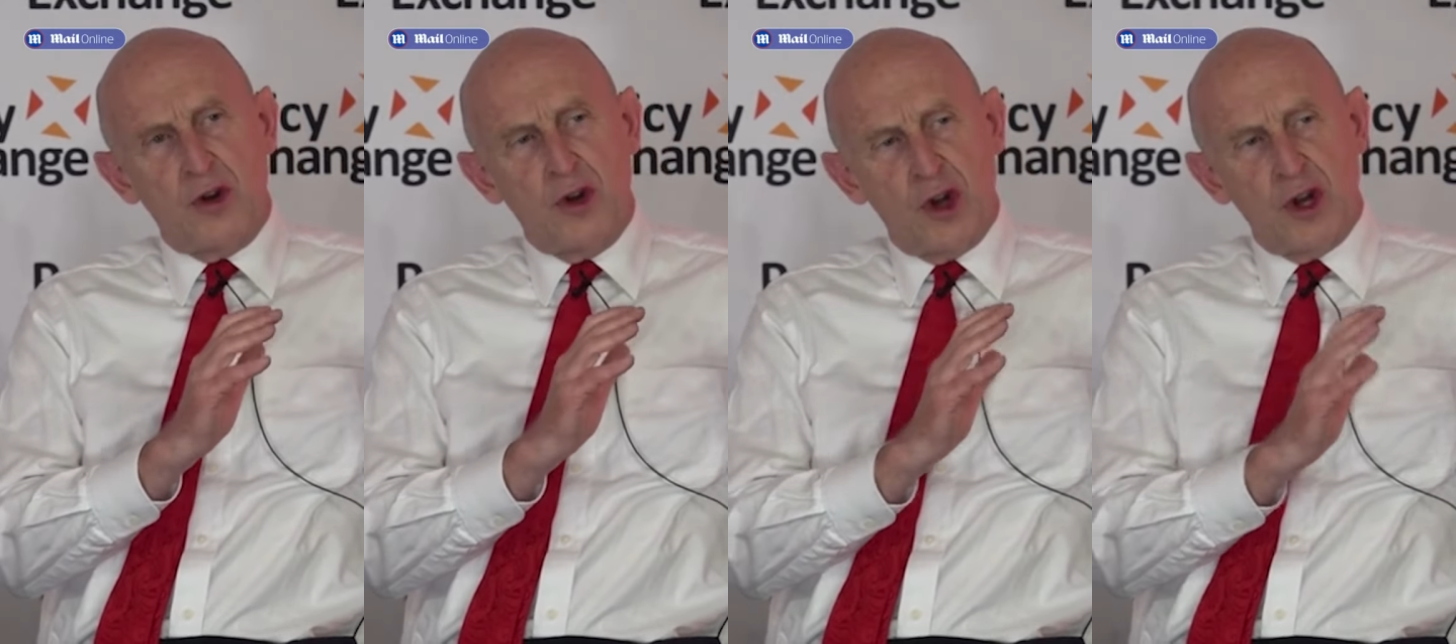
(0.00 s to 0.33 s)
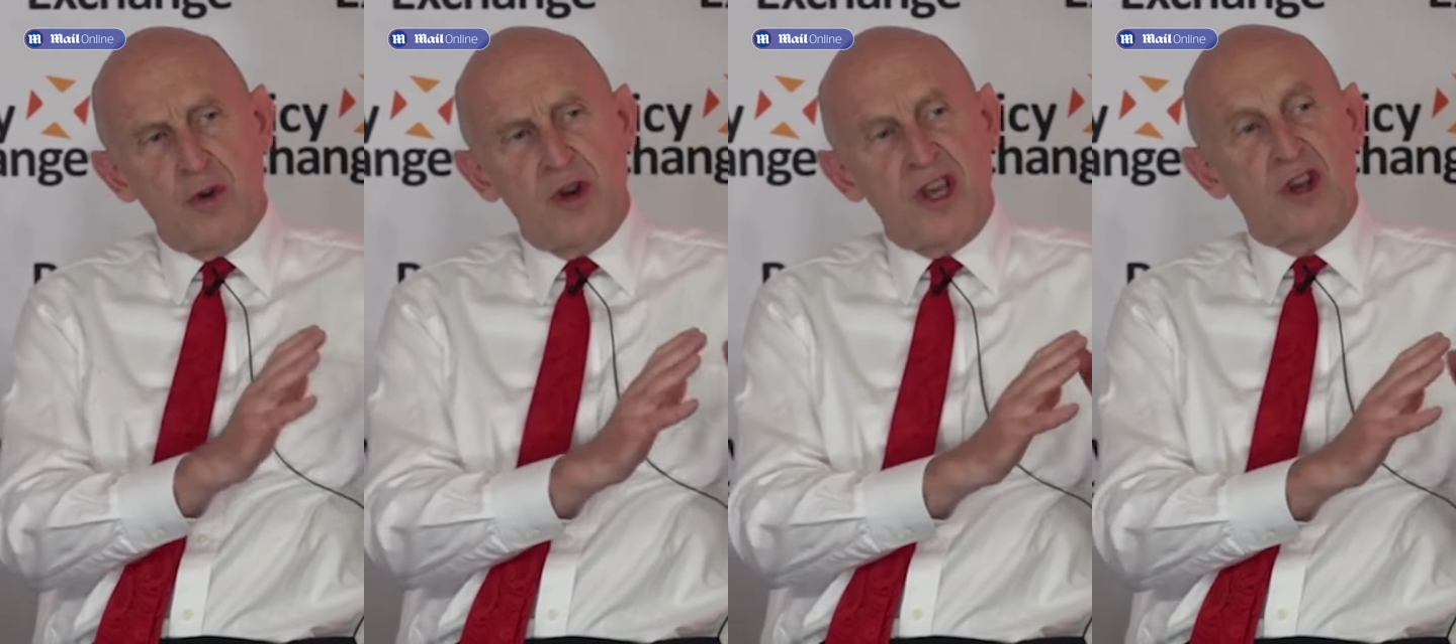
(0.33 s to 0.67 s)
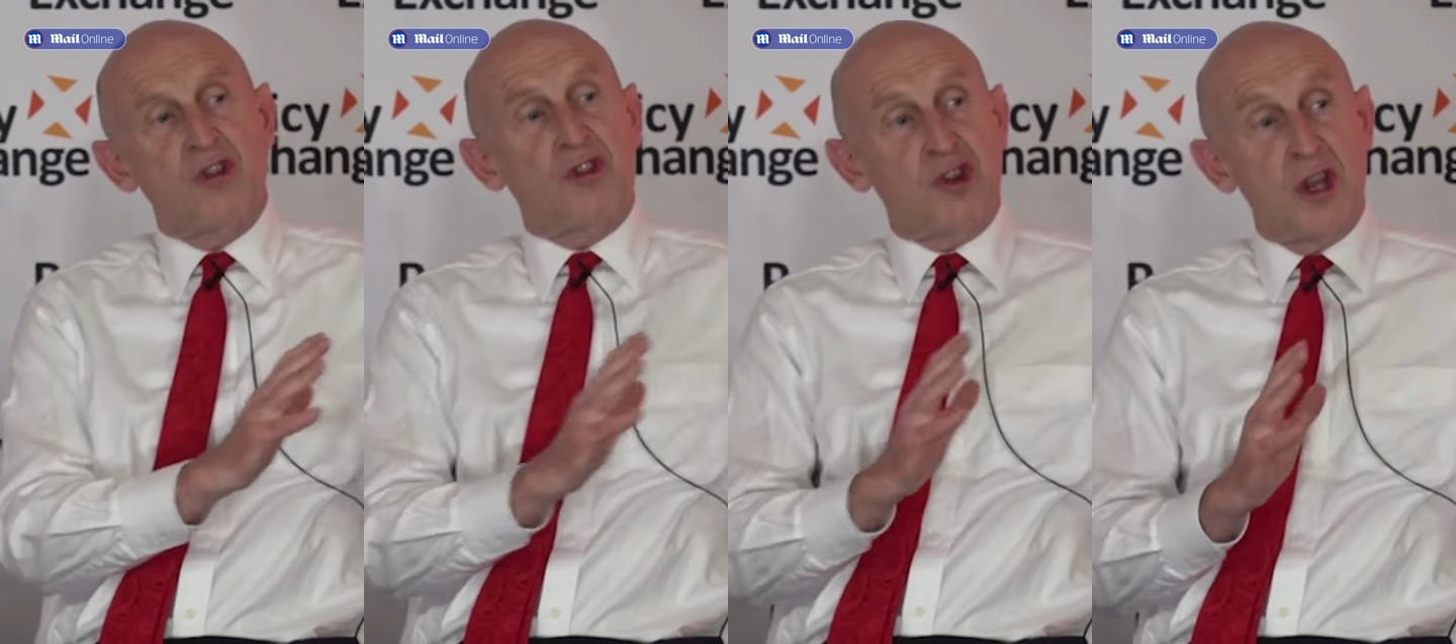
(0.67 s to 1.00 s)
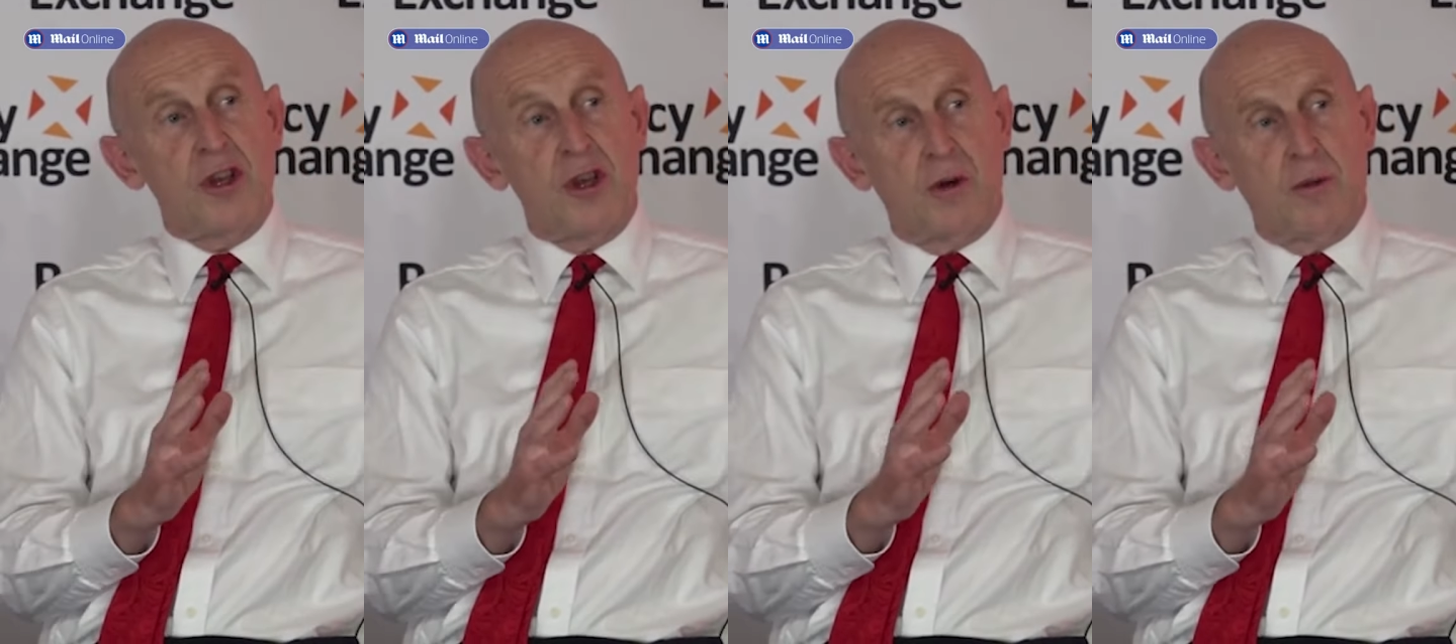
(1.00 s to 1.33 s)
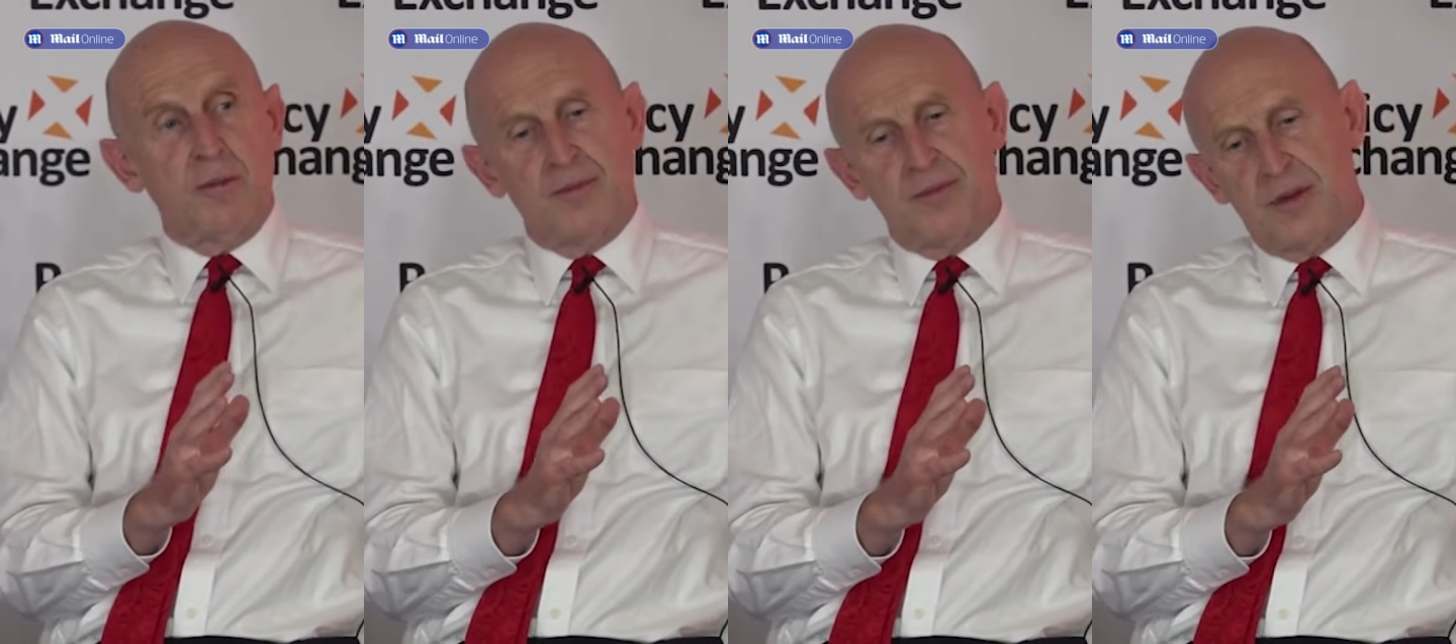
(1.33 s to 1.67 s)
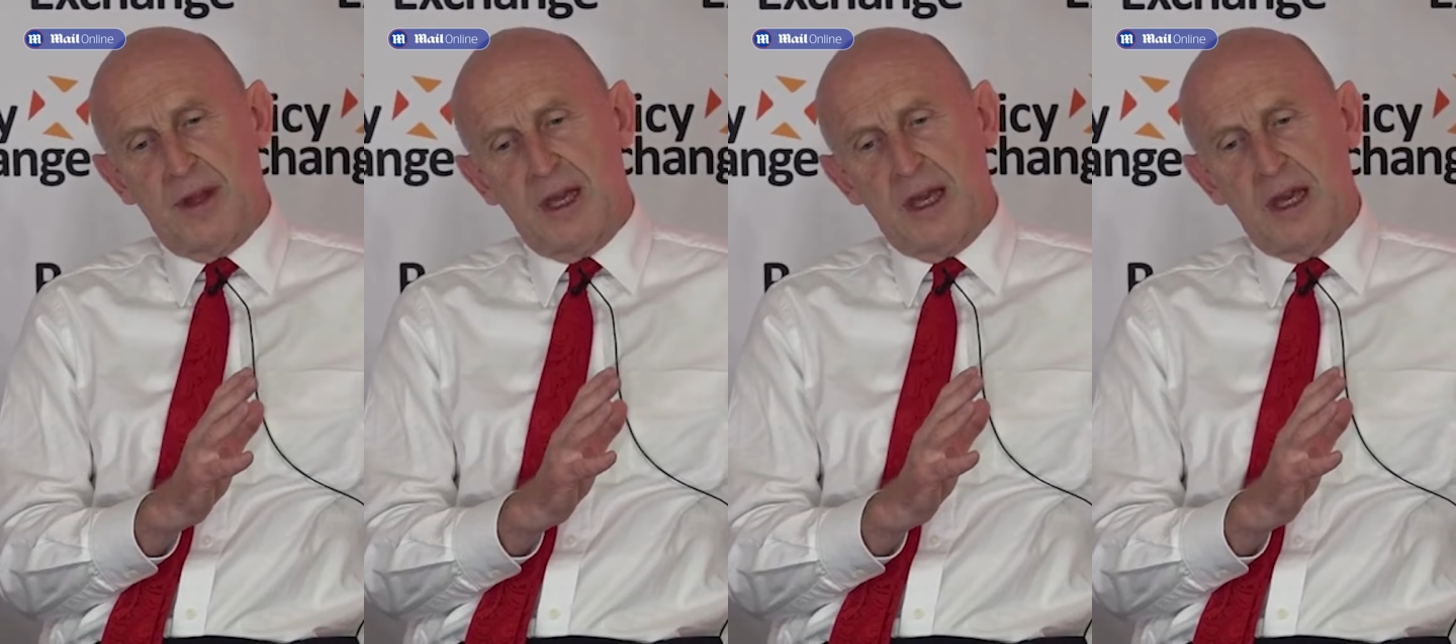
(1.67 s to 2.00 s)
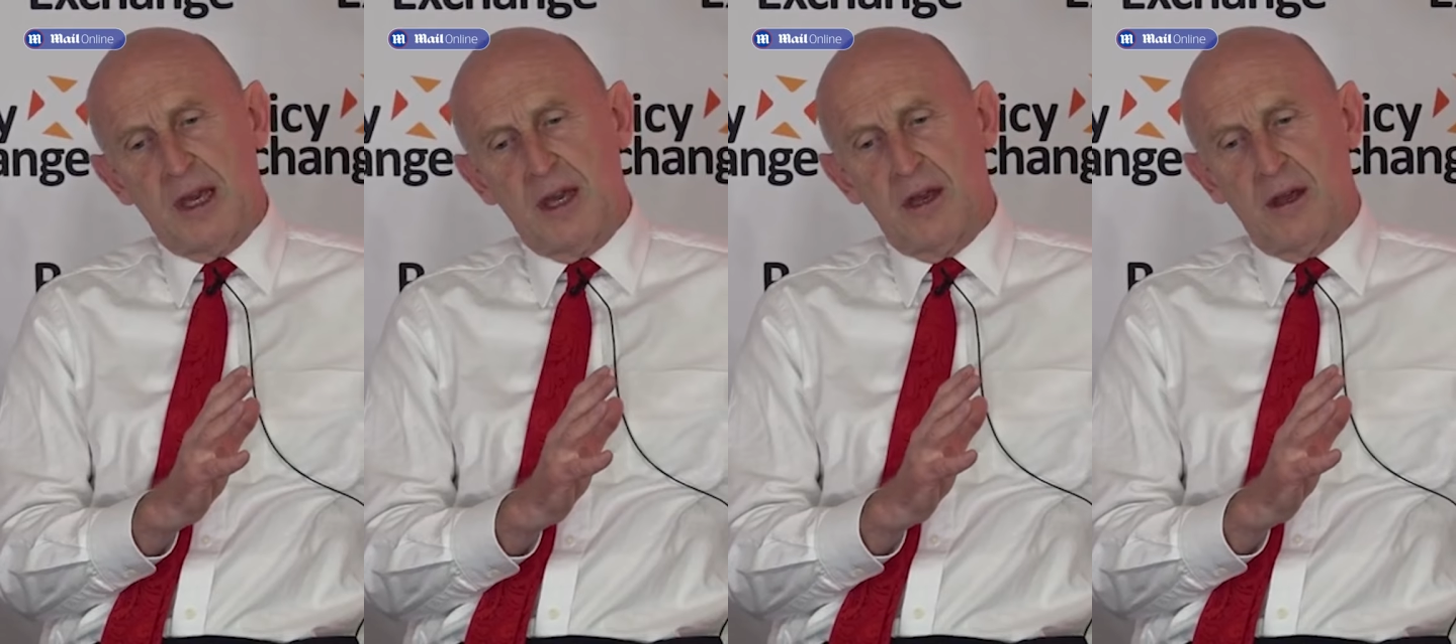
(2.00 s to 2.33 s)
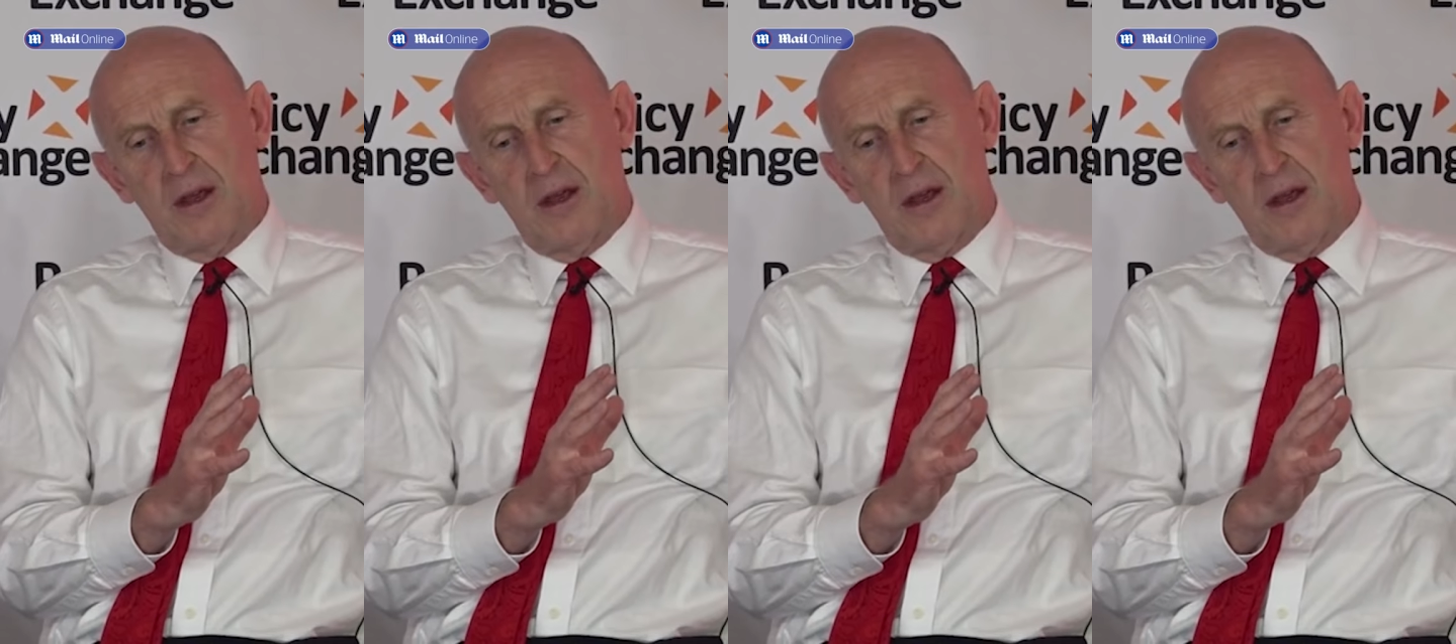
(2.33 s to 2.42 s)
not only continue the